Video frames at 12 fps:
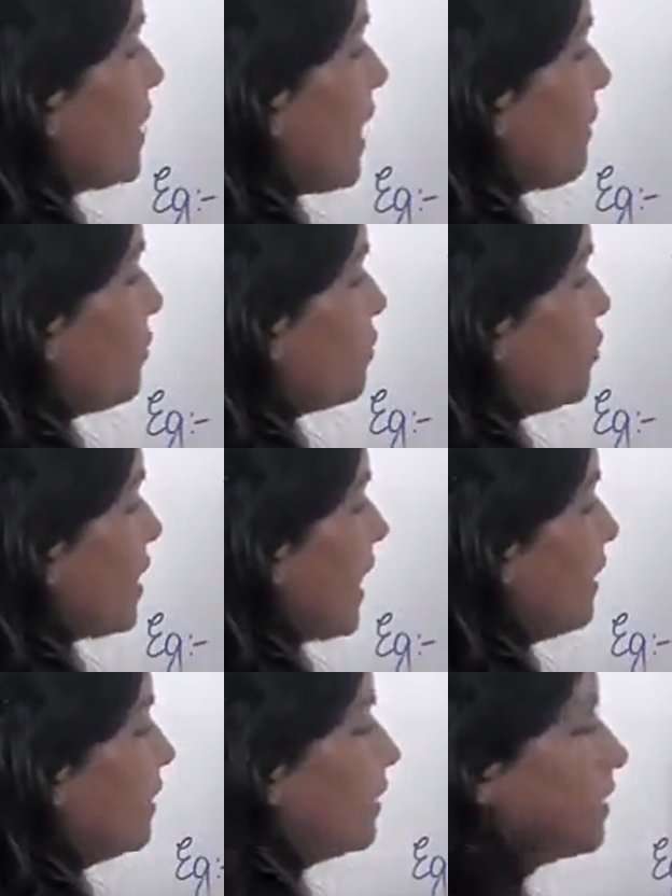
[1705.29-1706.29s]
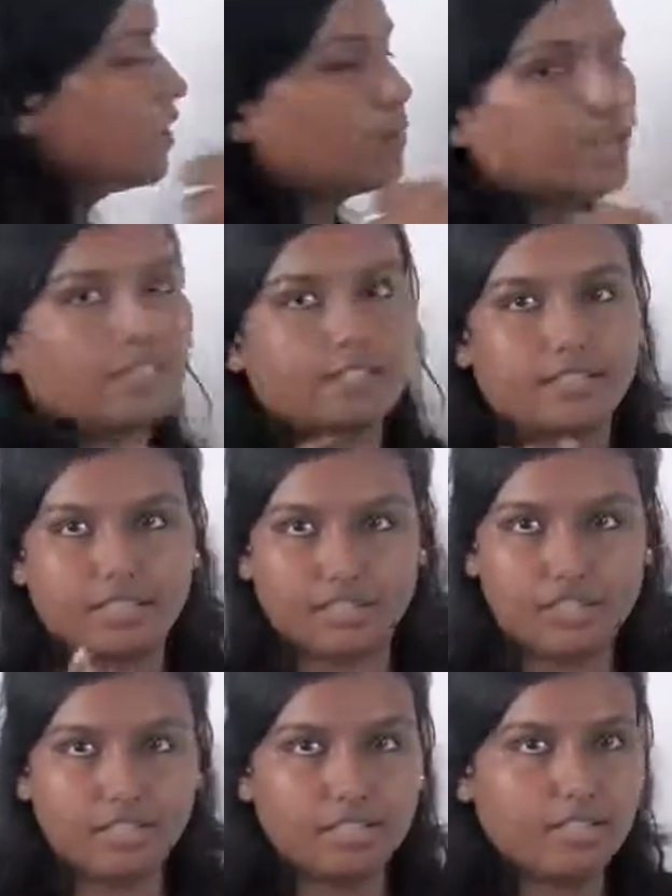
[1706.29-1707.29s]
have to check the unit
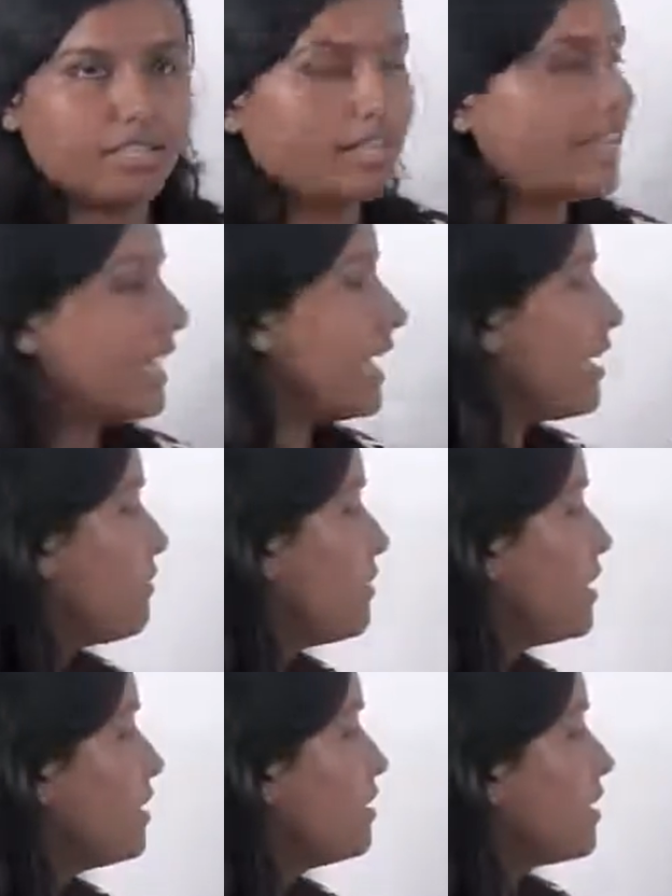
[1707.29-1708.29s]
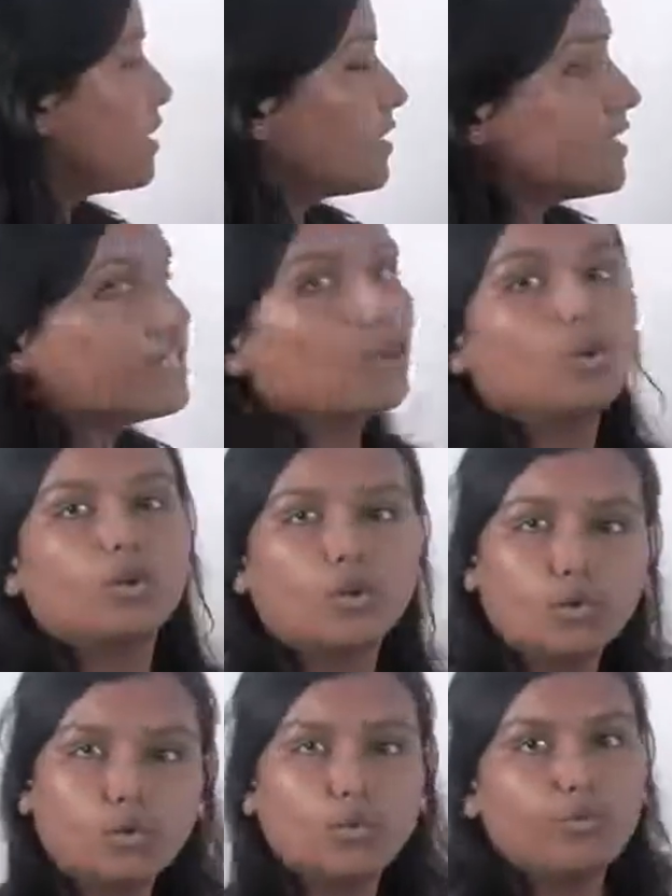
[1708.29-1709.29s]
digit. If it is 0,
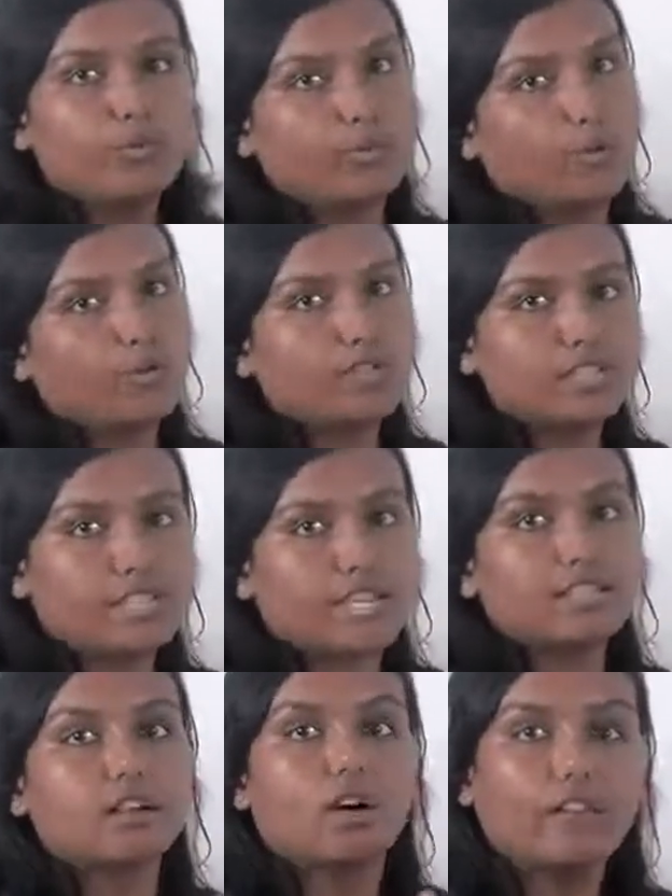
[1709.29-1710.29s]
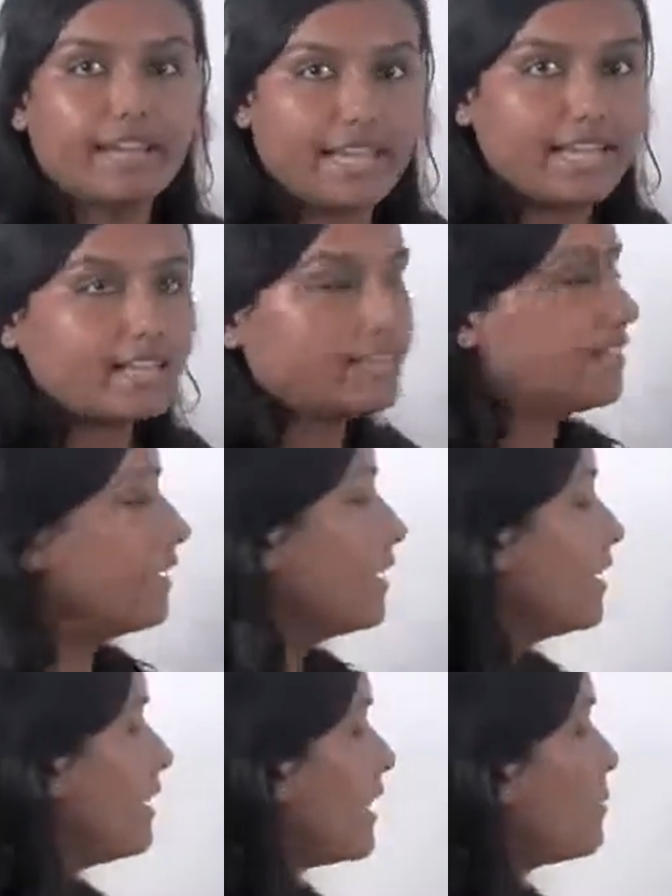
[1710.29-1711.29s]
2, 4, 6 or 8,
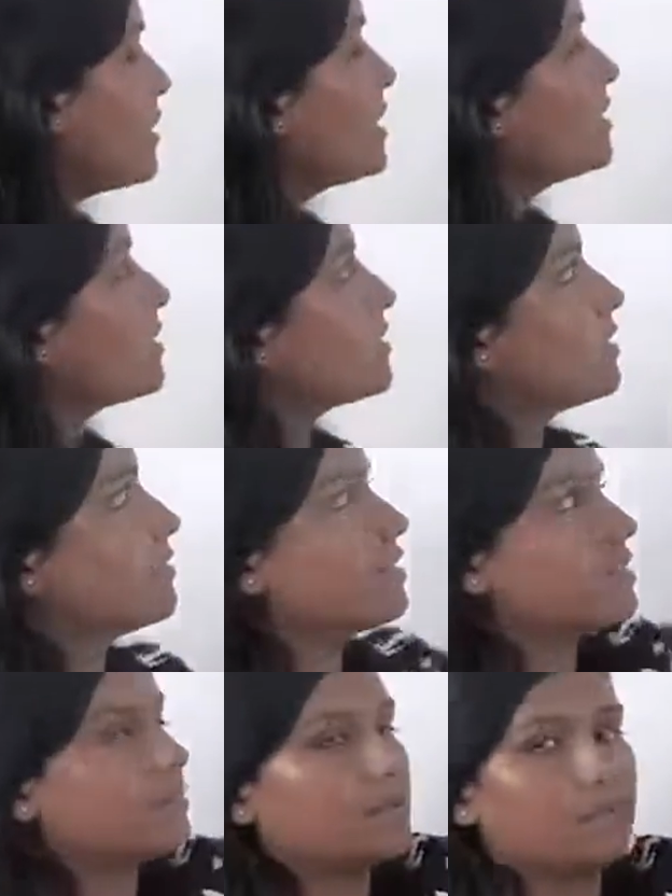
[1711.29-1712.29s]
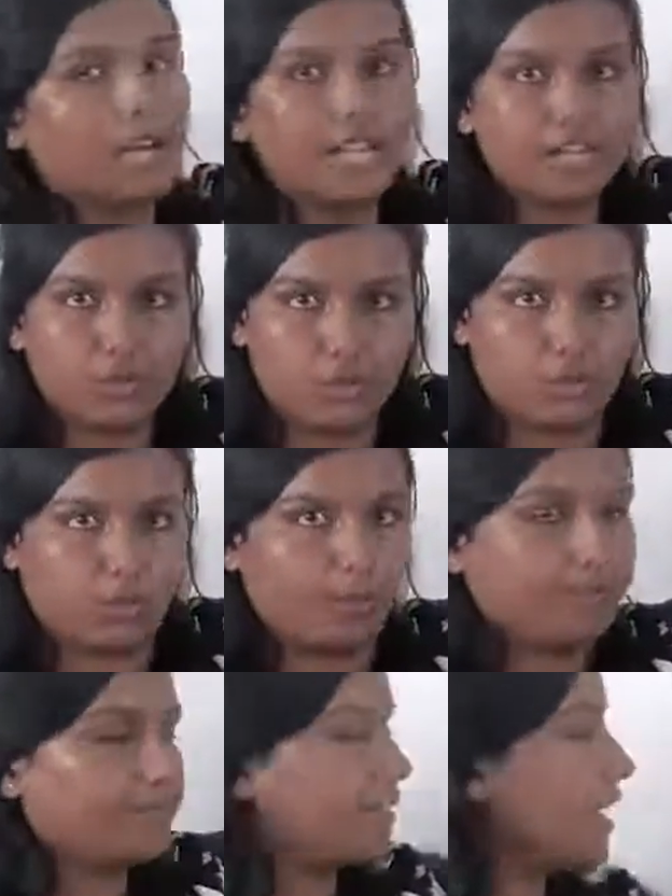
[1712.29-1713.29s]
that means it is divisible by 2.
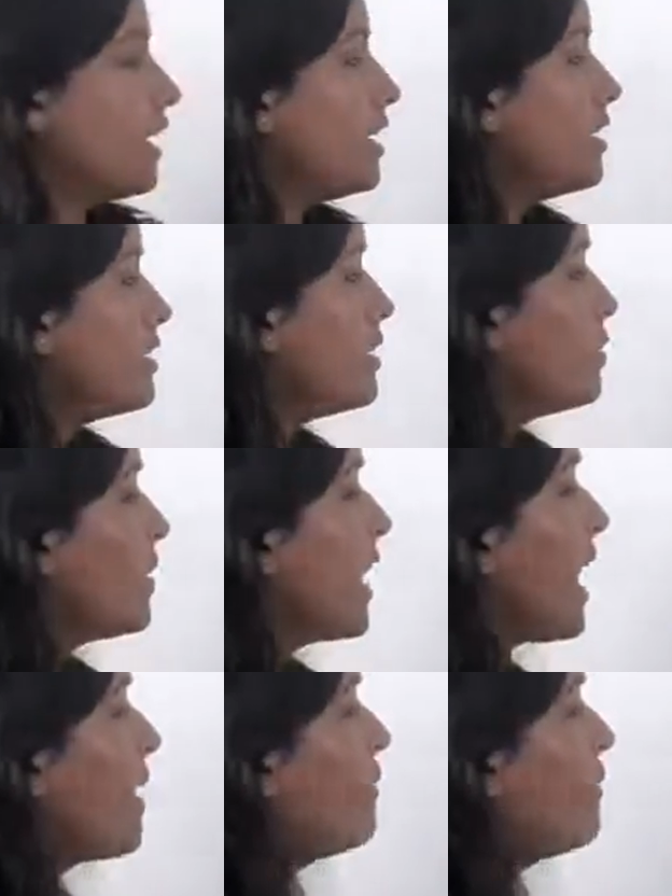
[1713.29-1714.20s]
Since we have